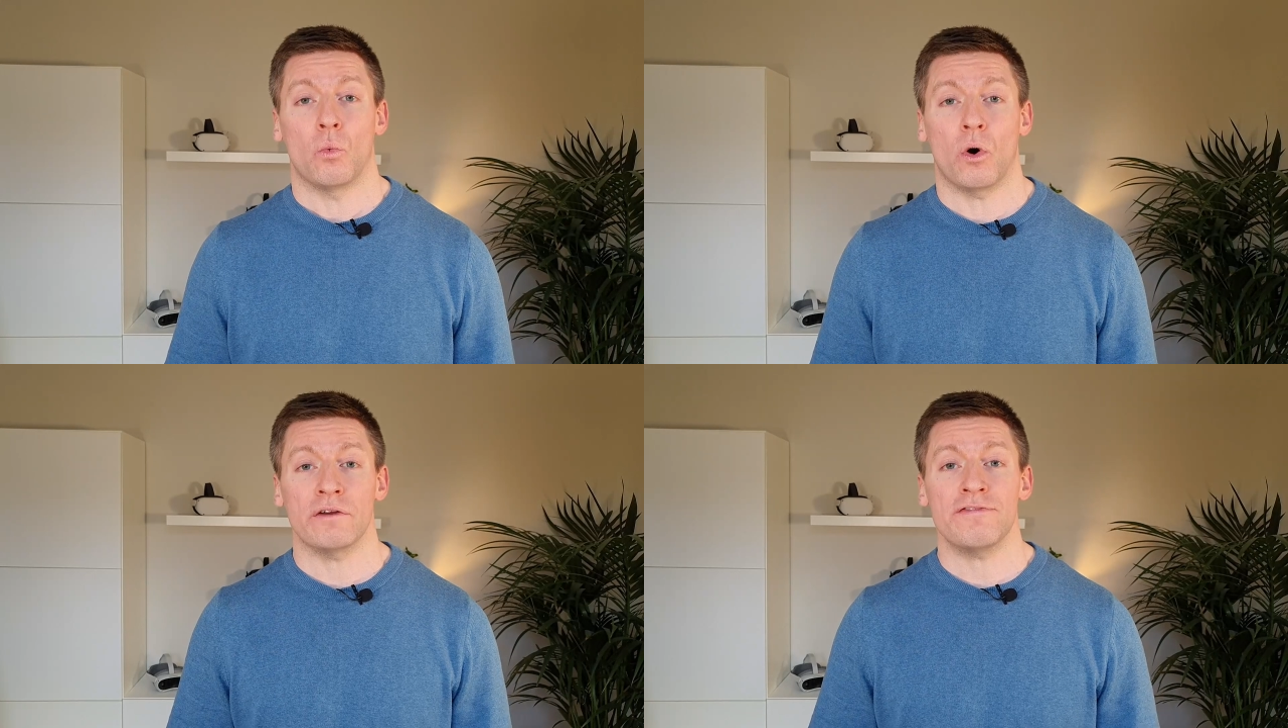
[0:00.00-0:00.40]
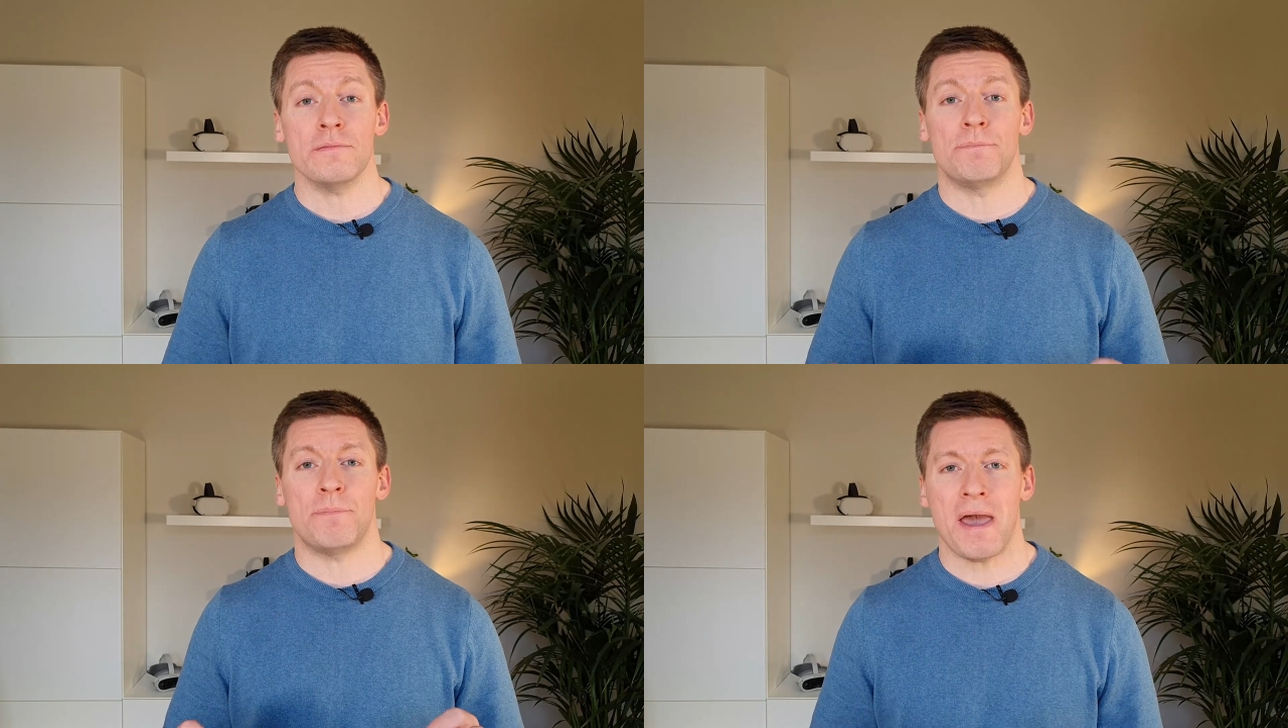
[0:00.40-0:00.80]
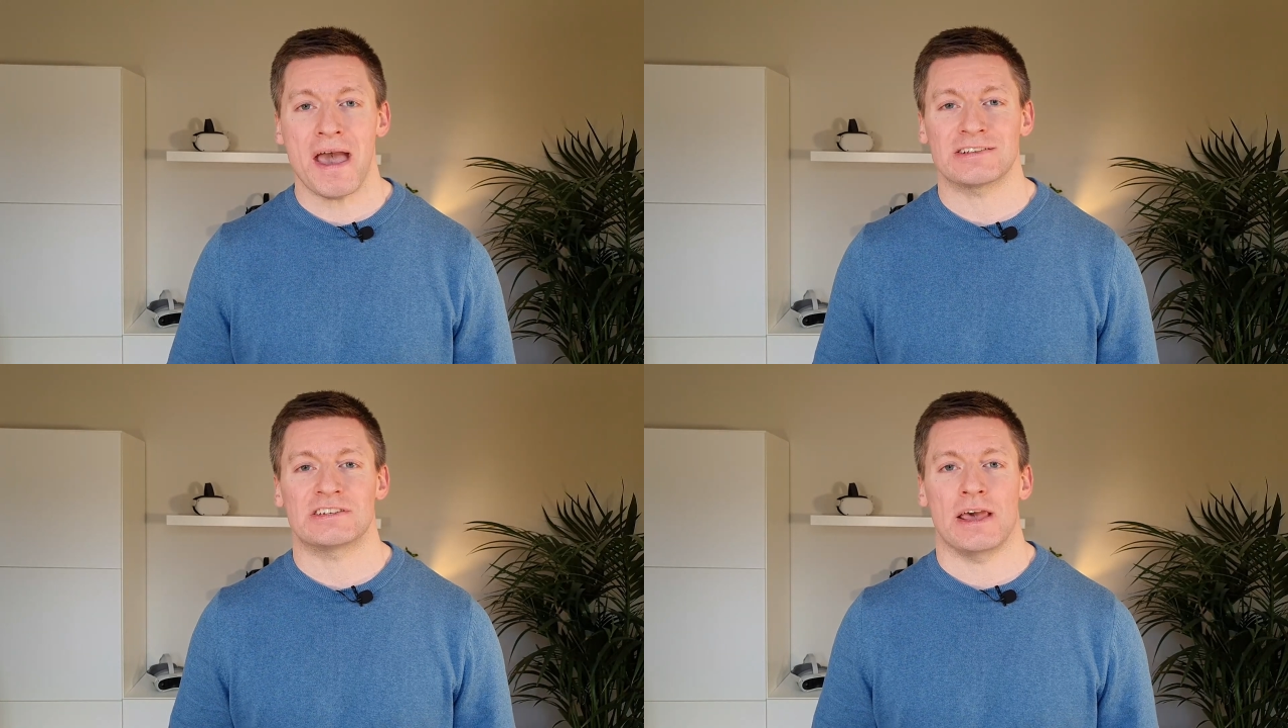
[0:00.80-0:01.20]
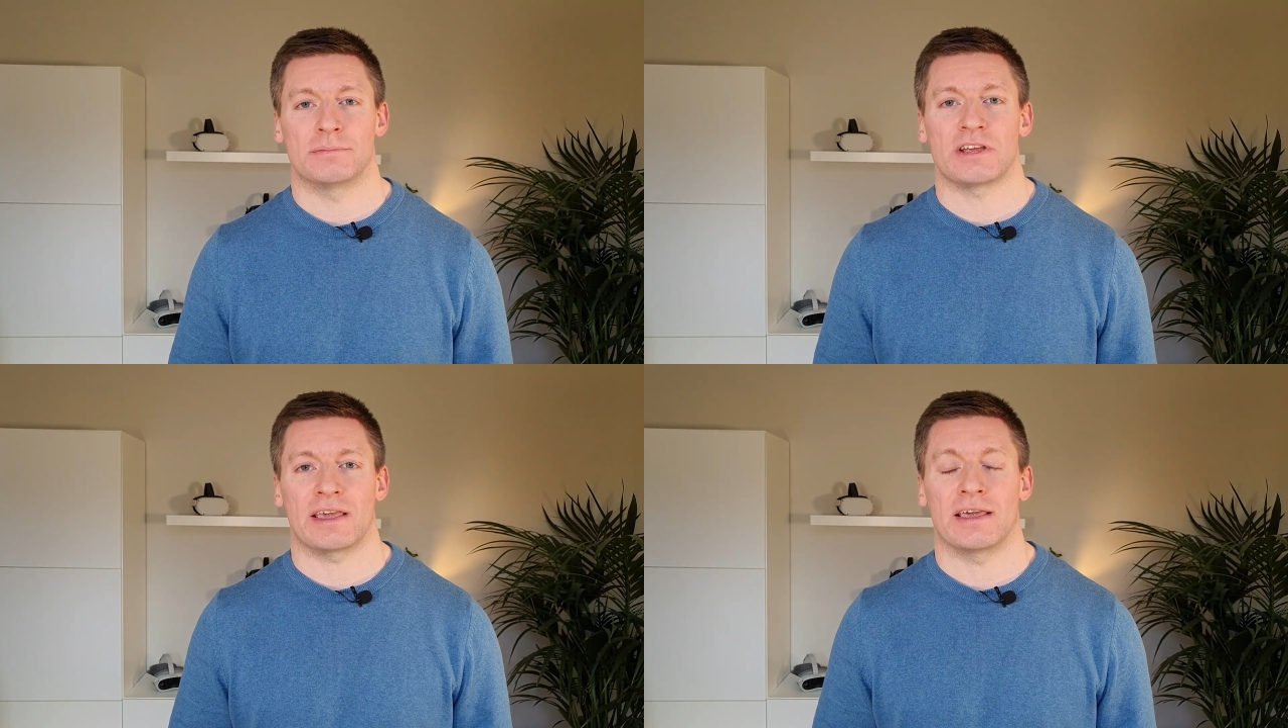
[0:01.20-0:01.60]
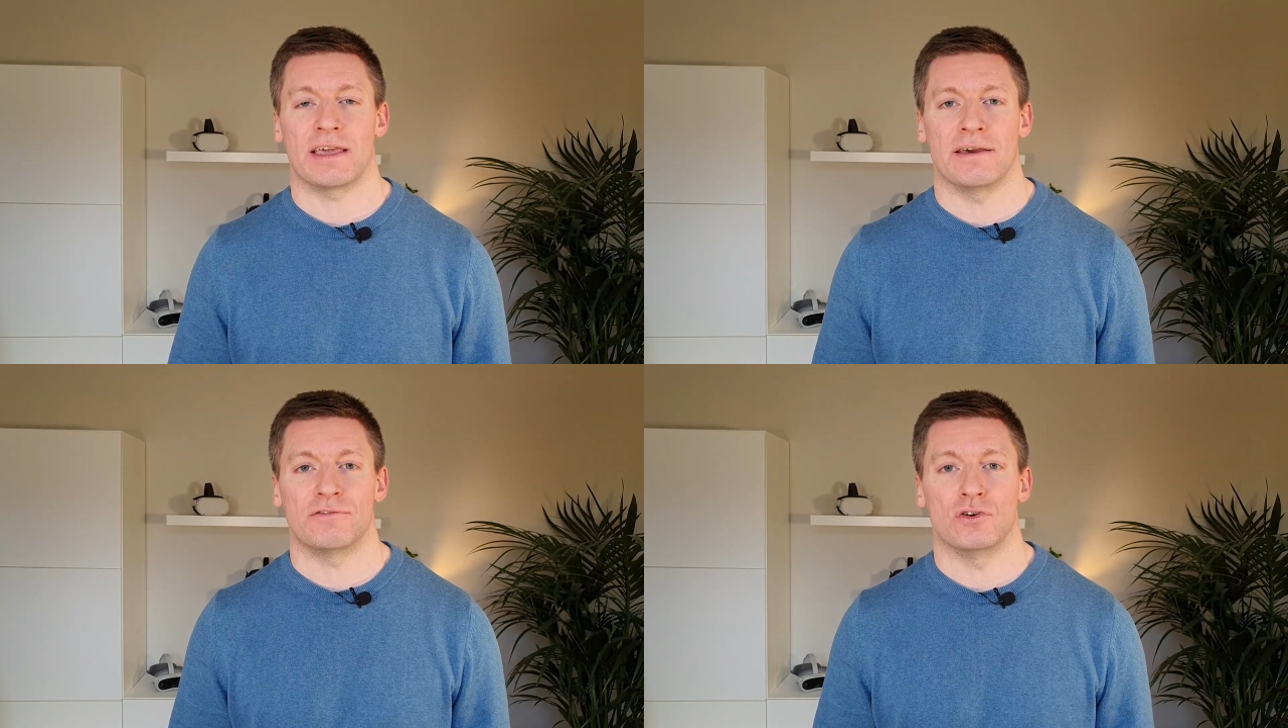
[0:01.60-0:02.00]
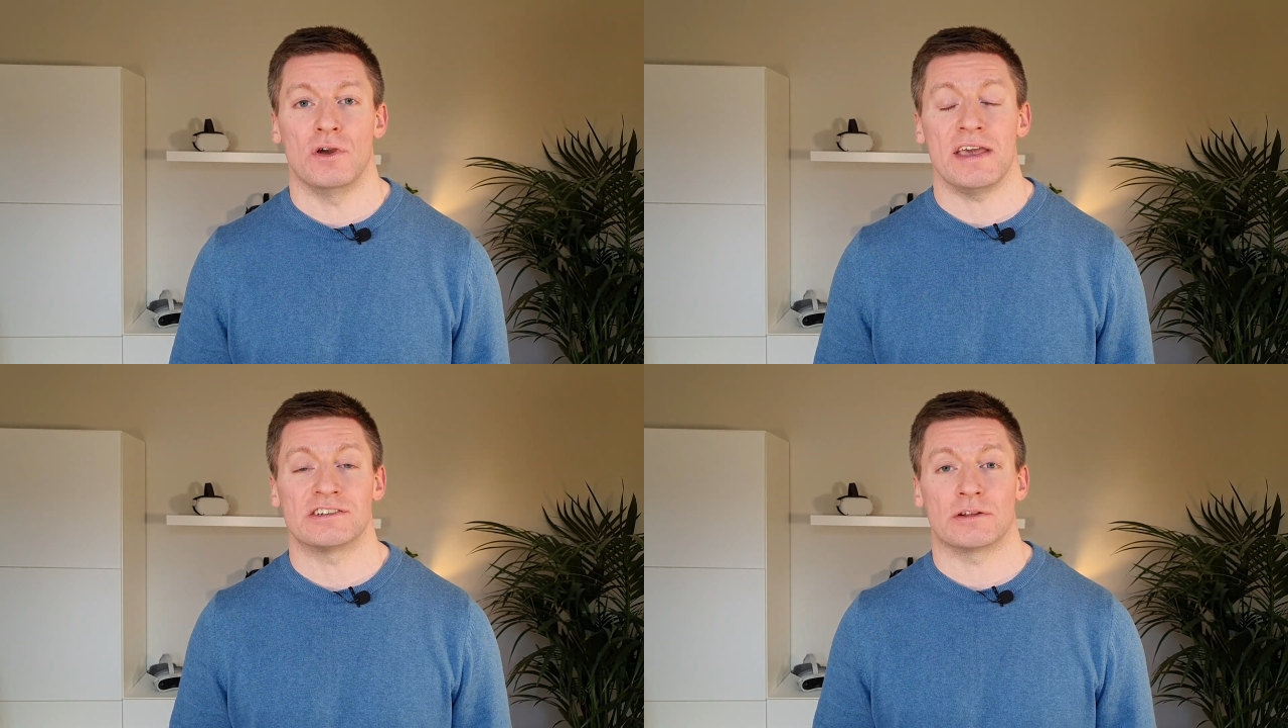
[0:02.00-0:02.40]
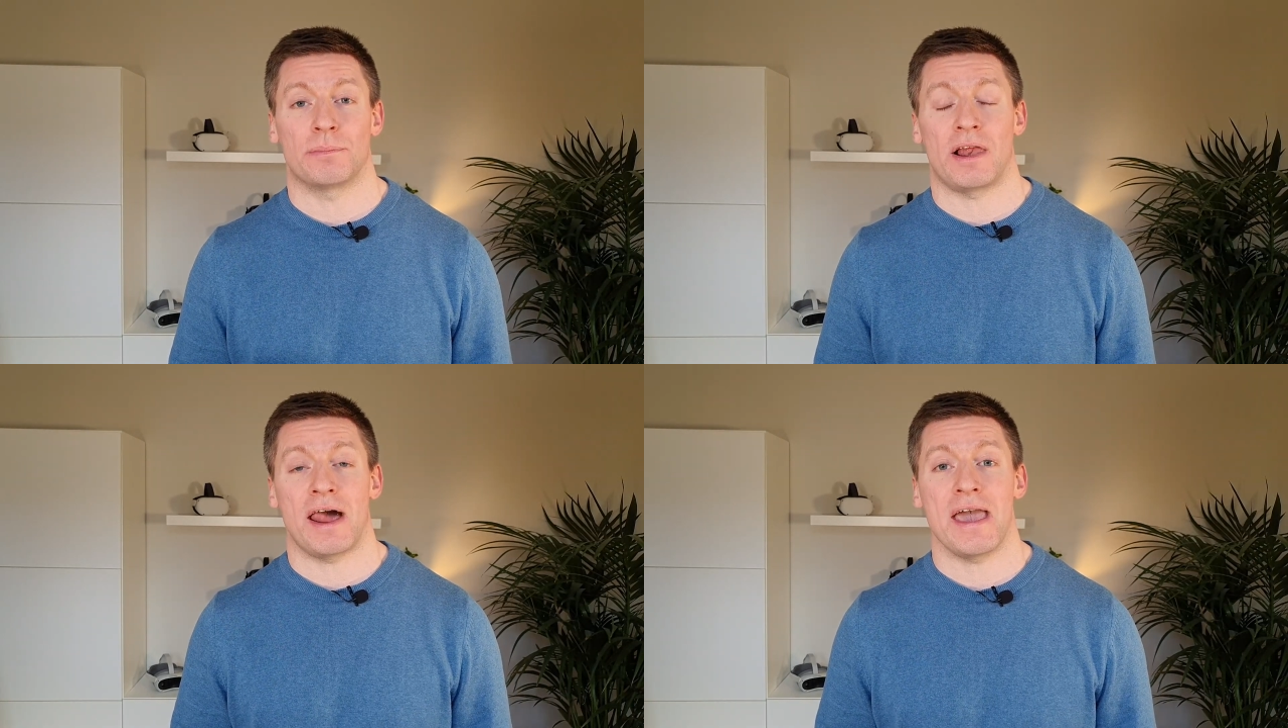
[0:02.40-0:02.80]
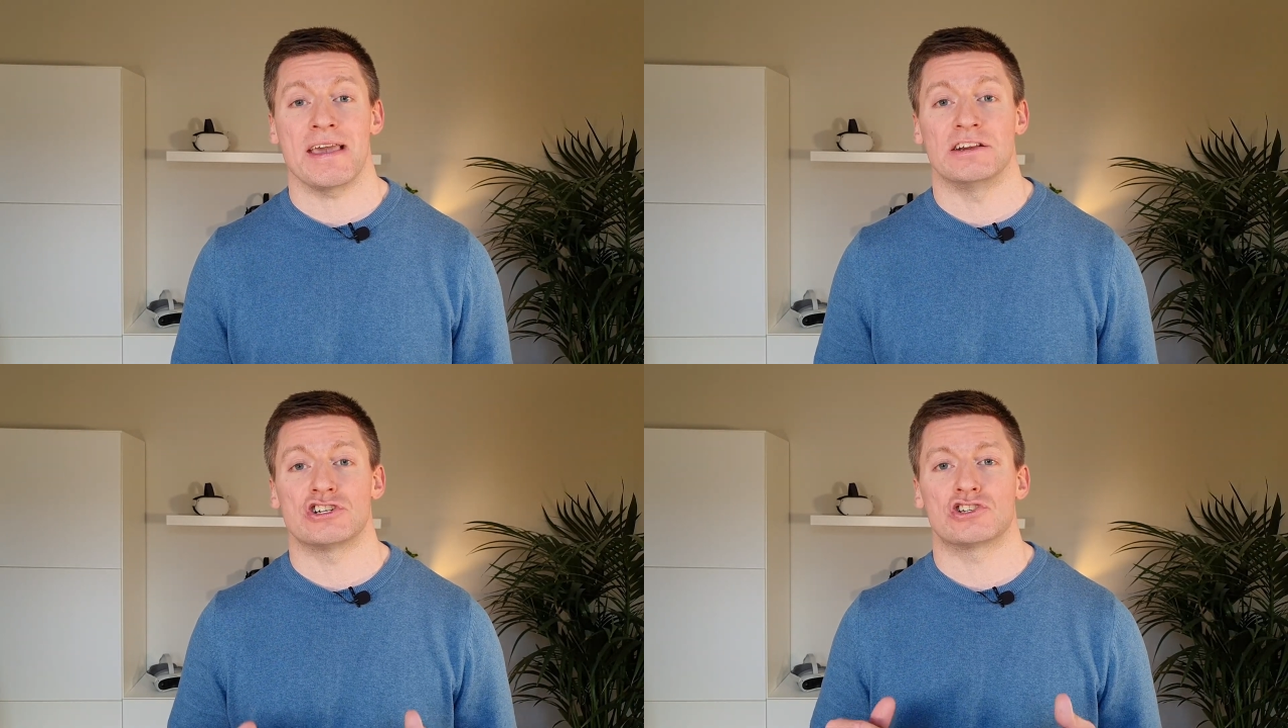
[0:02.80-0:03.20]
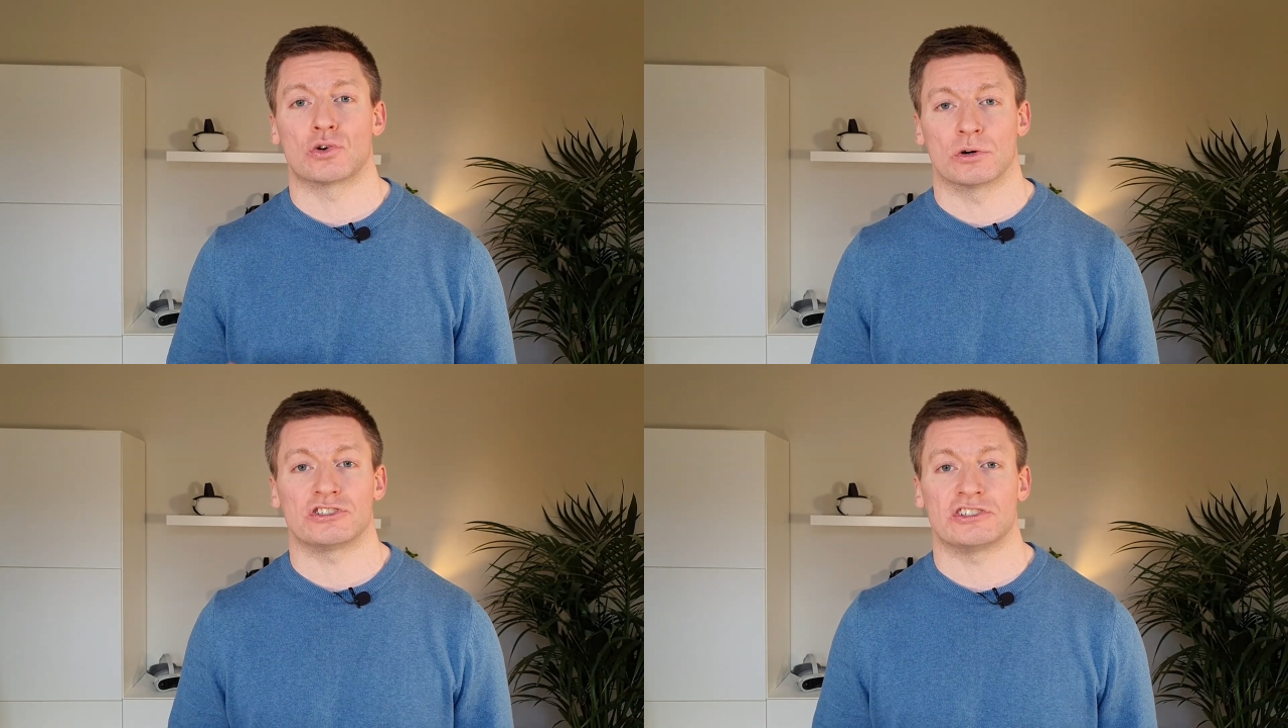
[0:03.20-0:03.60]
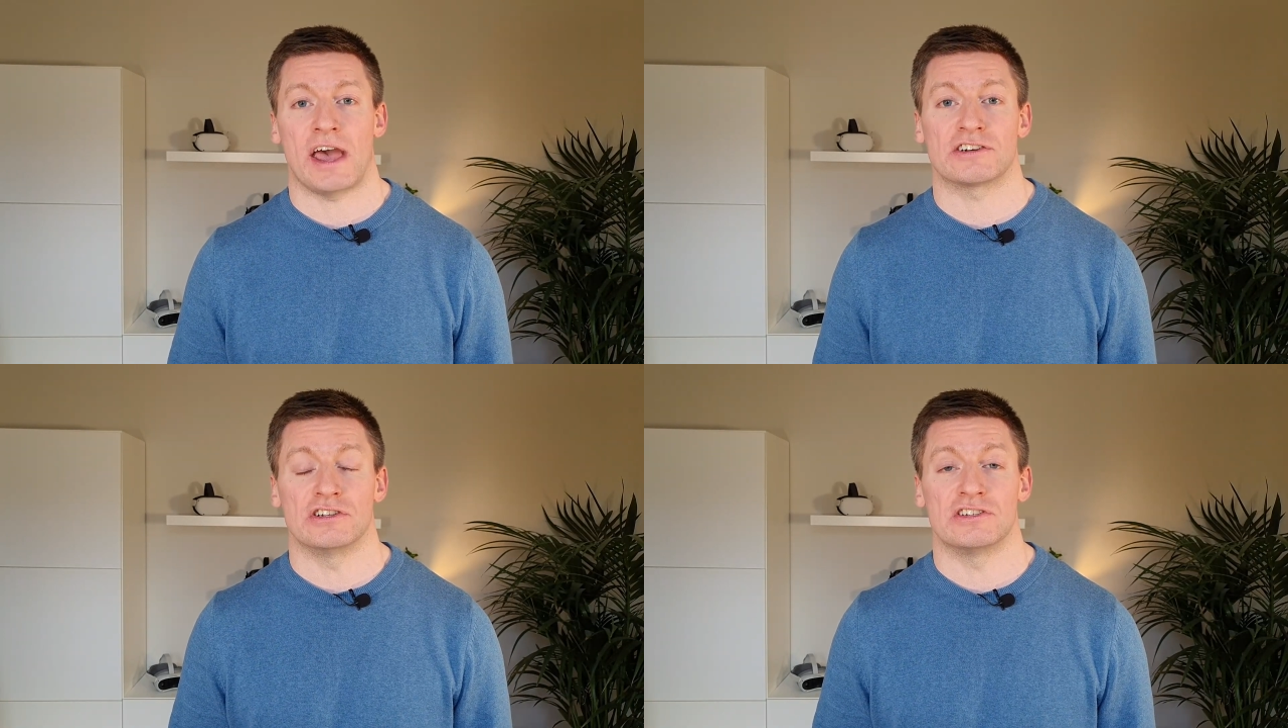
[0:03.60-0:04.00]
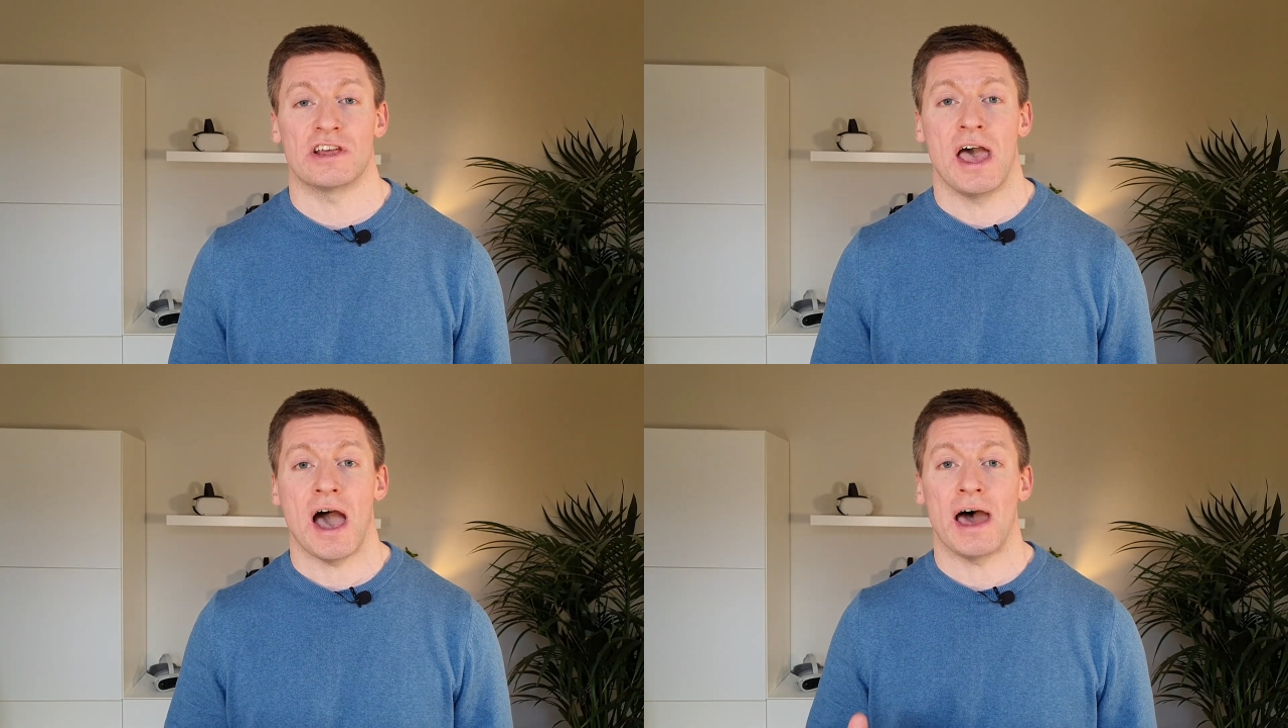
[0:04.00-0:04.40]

One of the best tips I can give you is to play in short sessions